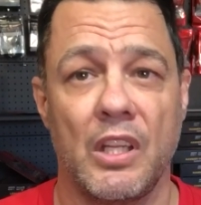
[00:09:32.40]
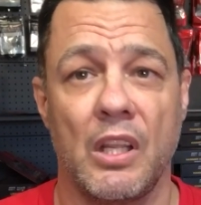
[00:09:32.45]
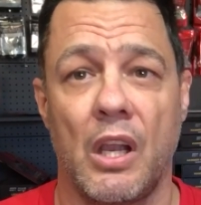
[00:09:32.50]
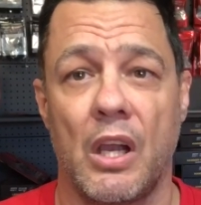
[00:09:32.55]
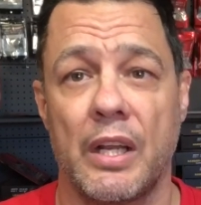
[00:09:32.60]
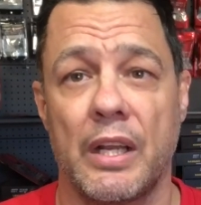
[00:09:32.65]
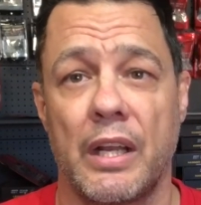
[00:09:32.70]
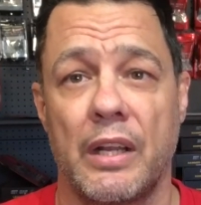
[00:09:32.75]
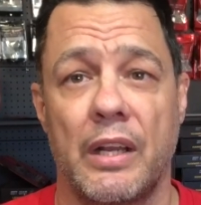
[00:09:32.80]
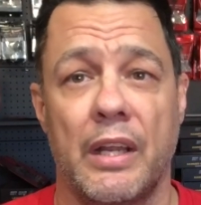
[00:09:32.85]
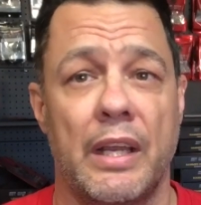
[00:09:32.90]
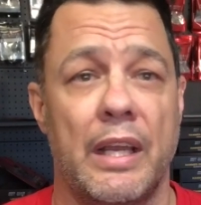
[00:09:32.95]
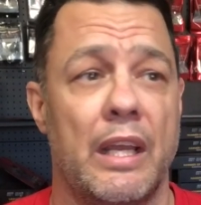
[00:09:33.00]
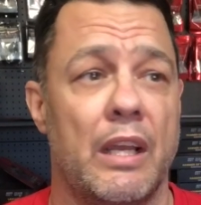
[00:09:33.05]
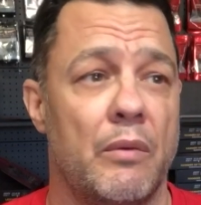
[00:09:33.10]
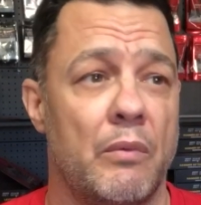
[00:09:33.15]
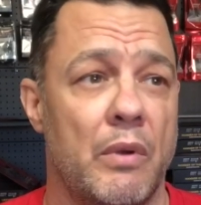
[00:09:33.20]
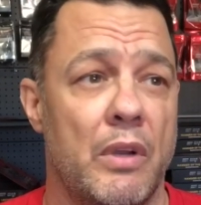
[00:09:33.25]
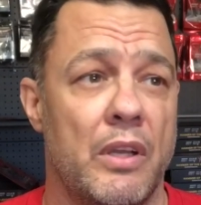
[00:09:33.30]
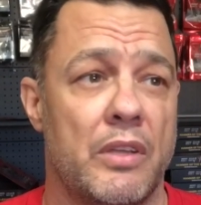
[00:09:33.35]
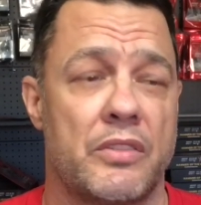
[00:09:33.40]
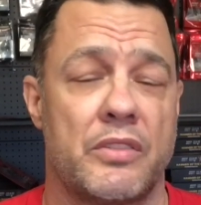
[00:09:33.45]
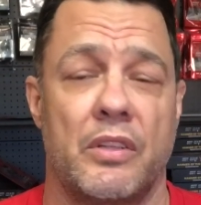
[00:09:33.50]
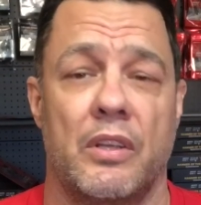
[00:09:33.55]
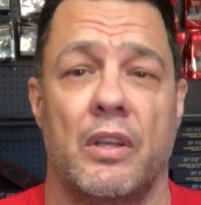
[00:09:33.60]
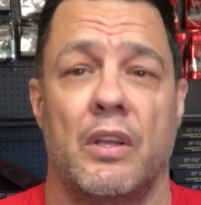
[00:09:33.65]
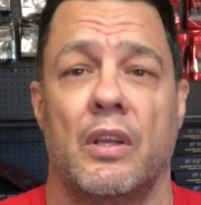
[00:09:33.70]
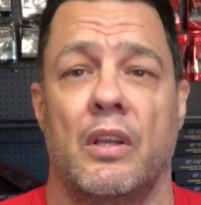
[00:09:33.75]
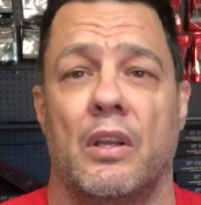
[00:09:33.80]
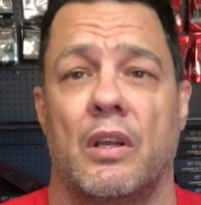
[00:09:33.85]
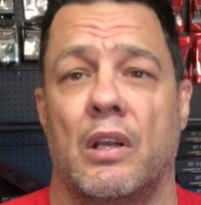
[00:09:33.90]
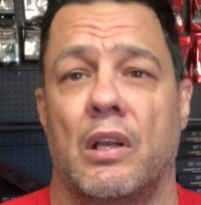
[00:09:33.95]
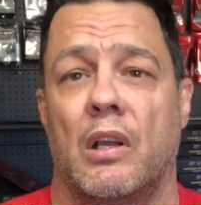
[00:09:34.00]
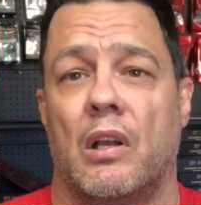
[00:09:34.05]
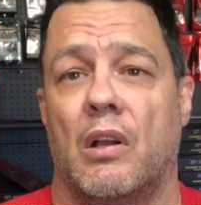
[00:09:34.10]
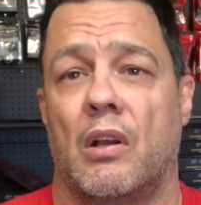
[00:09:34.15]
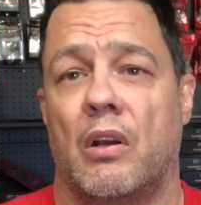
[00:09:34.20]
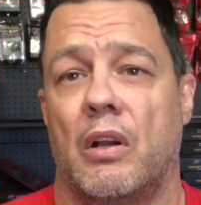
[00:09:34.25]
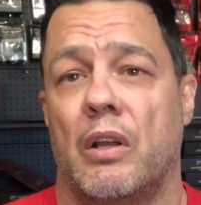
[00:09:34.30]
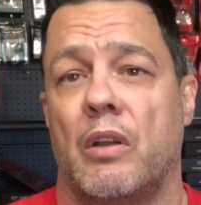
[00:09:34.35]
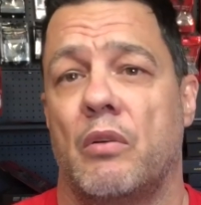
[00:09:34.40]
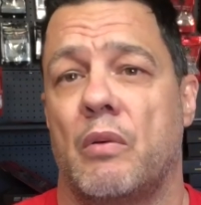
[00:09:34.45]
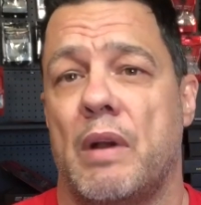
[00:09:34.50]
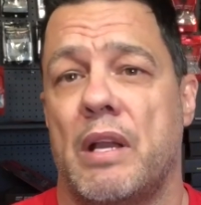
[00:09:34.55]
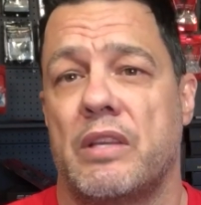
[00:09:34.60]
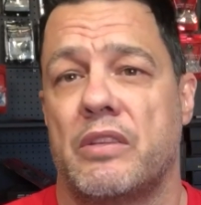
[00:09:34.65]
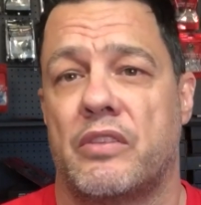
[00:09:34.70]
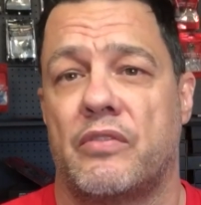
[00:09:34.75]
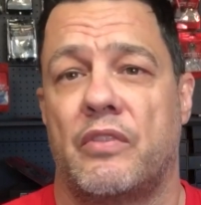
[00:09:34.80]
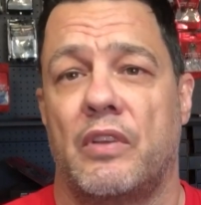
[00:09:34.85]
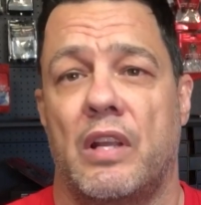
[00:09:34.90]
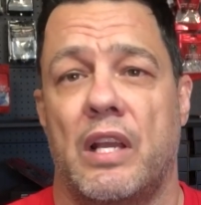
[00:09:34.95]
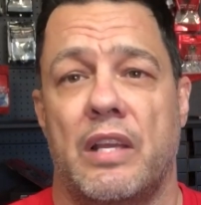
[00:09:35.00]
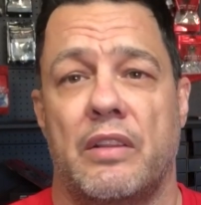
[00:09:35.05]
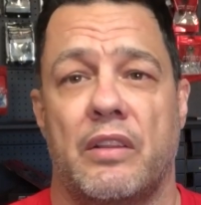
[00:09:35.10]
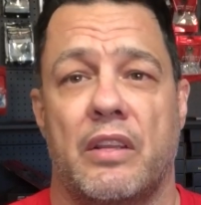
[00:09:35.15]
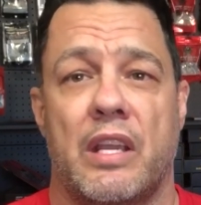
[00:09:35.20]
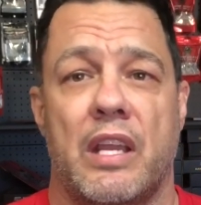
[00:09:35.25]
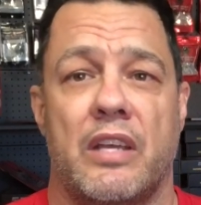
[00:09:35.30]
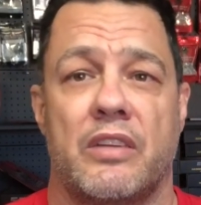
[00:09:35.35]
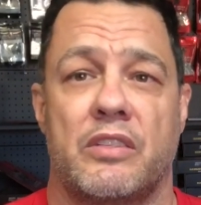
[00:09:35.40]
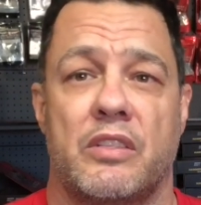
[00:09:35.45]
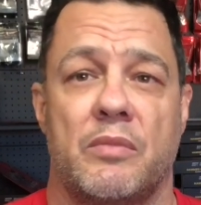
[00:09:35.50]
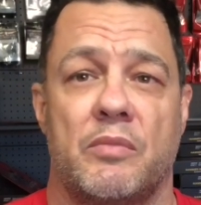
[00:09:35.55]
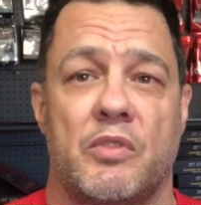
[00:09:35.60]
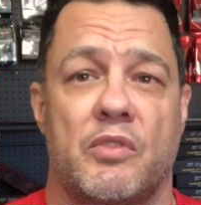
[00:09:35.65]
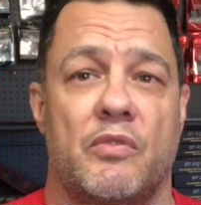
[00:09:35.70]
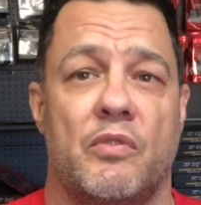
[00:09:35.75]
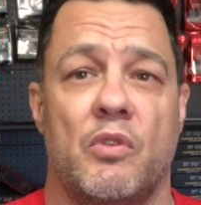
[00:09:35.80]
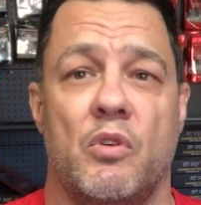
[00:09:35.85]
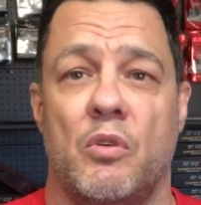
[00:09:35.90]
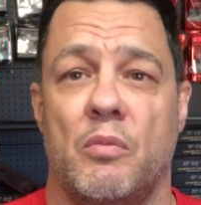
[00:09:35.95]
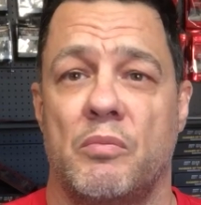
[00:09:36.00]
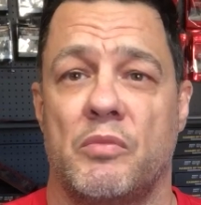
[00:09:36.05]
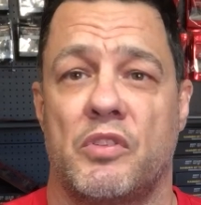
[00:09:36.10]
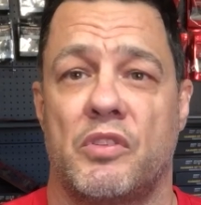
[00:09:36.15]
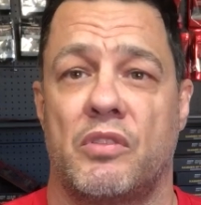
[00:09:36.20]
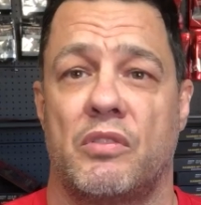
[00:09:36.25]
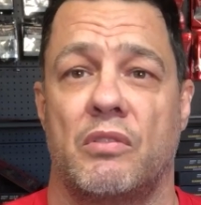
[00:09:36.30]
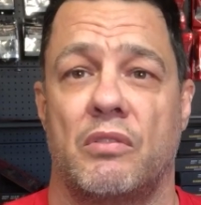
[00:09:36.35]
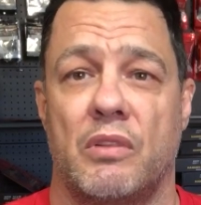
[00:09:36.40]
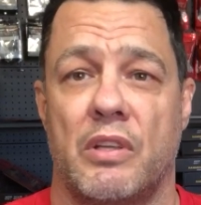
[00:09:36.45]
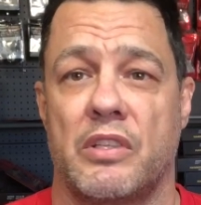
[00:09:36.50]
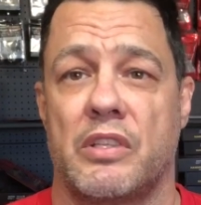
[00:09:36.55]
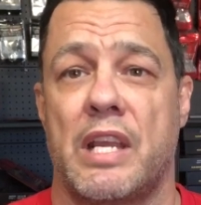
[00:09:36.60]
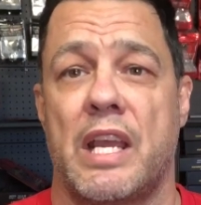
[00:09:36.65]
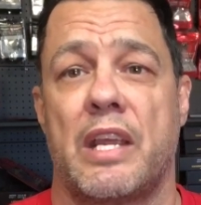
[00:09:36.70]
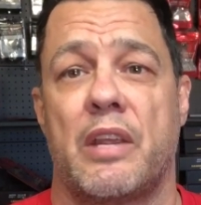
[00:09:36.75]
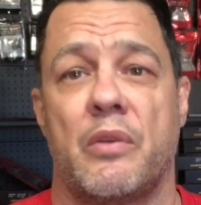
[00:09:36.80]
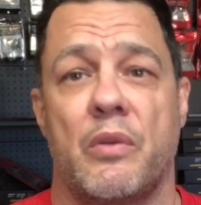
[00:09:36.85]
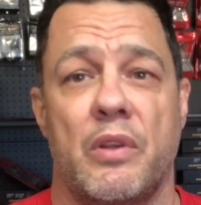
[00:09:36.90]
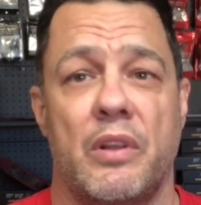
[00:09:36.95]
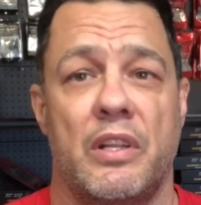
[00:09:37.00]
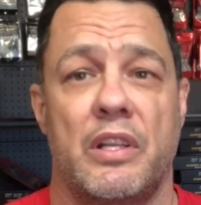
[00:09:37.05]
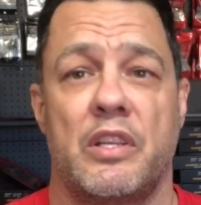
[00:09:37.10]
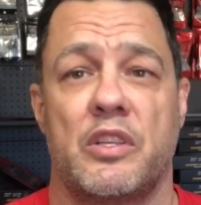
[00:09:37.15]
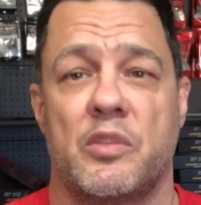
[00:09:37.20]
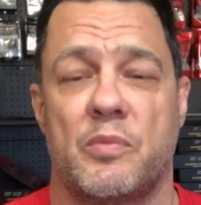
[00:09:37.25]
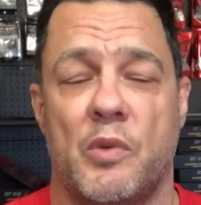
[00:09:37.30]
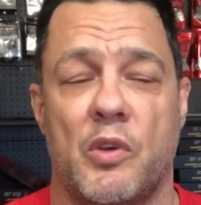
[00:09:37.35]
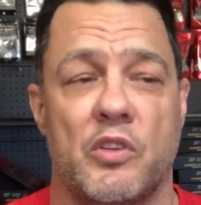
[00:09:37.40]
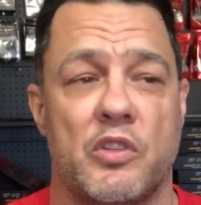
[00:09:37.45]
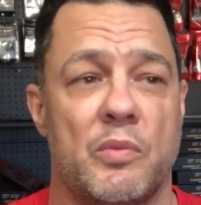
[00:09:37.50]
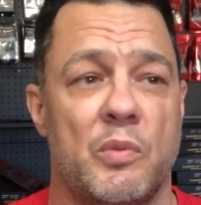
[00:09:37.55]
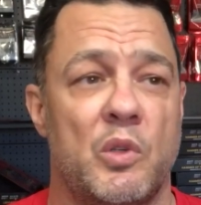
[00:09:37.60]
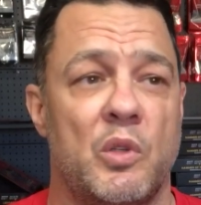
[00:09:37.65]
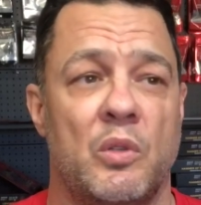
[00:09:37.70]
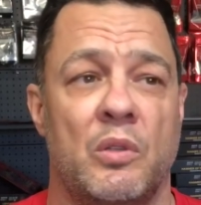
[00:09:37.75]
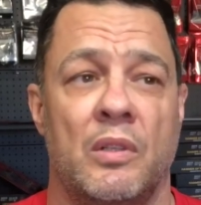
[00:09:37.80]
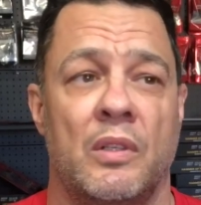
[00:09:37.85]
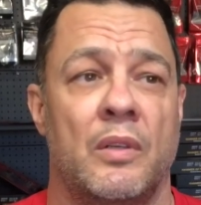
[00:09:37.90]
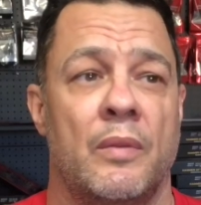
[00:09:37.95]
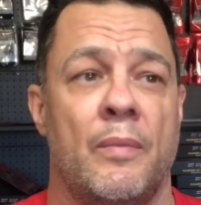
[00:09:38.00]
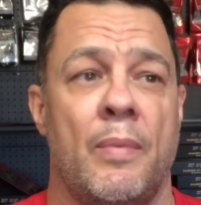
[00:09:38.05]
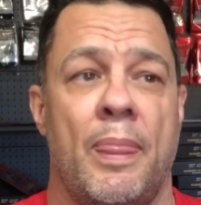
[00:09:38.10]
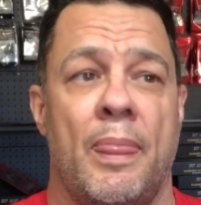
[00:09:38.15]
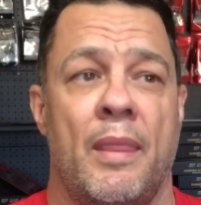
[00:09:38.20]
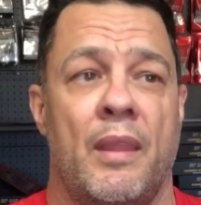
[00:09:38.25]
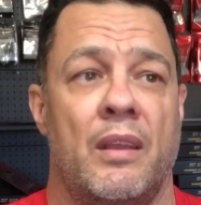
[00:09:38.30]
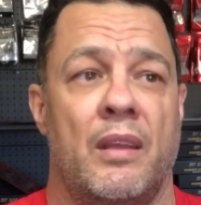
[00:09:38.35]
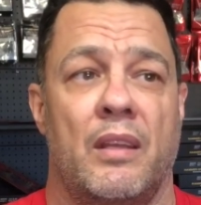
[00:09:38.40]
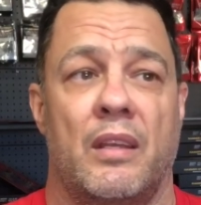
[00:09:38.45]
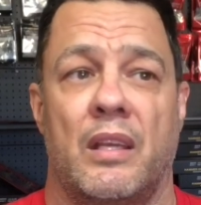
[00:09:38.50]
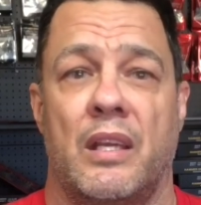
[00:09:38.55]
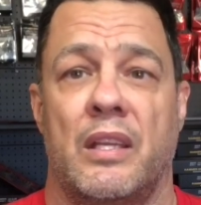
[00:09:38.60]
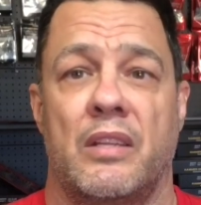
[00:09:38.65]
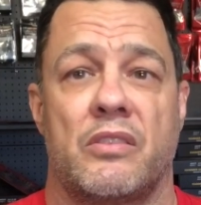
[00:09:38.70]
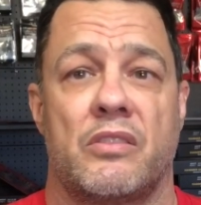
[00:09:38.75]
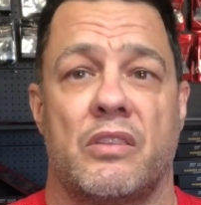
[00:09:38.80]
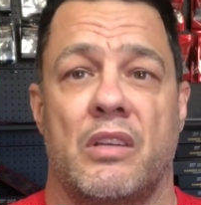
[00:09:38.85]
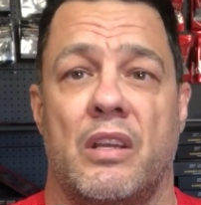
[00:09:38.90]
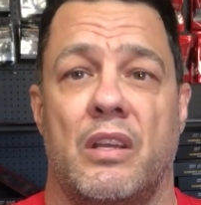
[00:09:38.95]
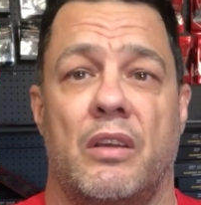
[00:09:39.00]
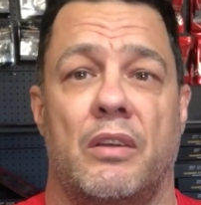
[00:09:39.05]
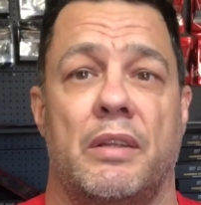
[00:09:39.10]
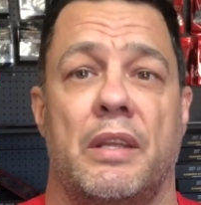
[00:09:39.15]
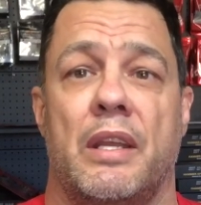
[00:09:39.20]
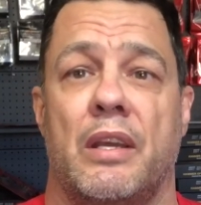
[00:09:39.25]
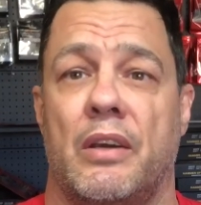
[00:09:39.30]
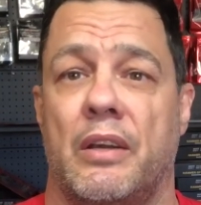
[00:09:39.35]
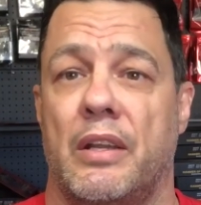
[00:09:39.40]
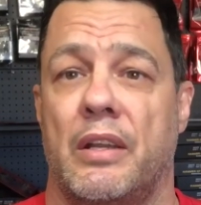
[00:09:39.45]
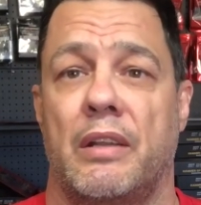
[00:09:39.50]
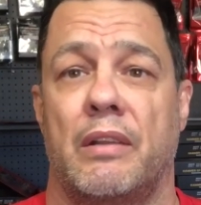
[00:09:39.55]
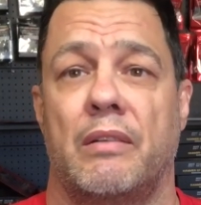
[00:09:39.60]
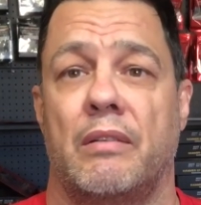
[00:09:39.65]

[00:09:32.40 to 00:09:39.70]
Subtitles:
I don't know how it works. I always fill out the customs forms as accurately as possible, and so yeah, I